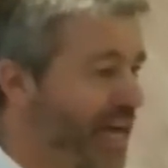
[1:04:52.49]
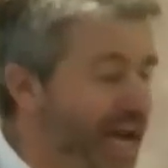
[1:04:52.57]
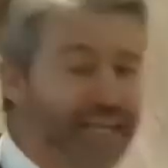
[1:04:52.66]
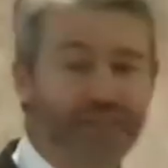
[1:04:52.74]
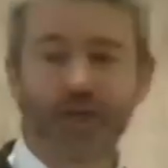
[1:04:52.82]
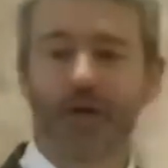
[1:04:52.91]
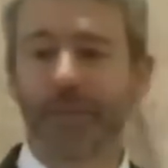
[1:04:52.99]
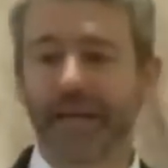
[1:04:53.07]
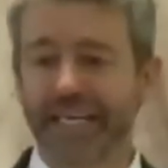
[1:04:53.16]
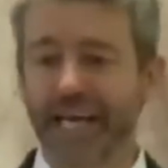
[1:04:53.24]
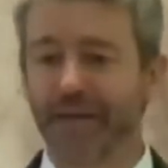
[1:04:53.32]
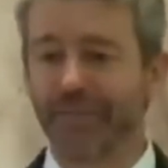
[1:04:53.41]
and you
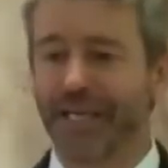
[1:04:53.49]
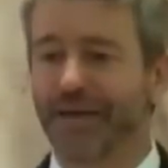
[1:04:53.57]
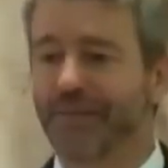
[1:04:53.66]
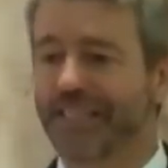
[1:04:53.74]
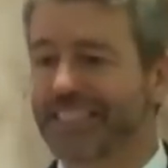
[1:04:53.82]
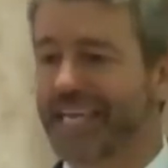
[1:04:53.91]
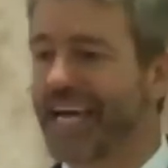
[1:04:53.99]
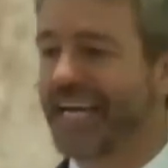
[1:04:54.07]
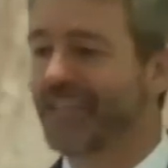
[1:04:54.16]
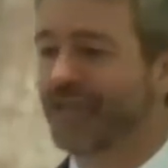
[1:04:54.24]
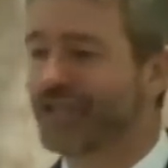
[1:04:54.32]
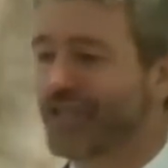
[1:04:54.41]
became
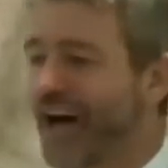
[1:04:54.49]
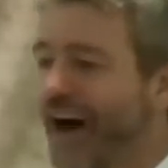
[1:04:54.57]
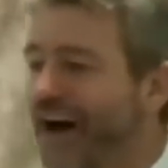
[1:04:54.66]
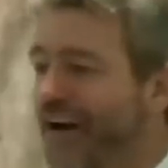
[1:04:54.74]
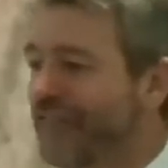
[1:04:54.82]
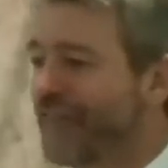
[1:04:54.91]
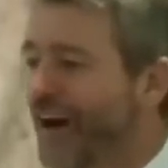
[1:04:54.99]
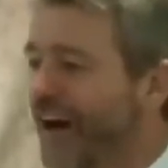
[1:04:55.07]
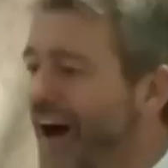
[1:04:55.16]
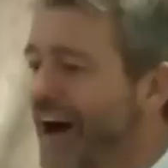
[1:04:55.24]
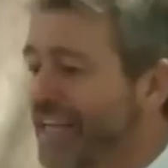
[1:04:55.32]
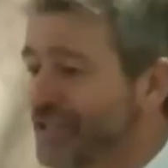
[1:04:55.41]
imitators of
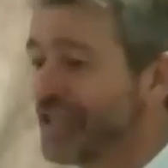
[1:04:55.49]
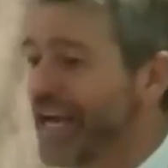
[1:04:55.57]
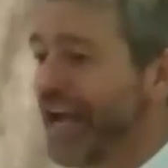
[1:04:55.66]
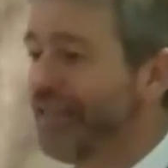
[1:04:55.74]
us.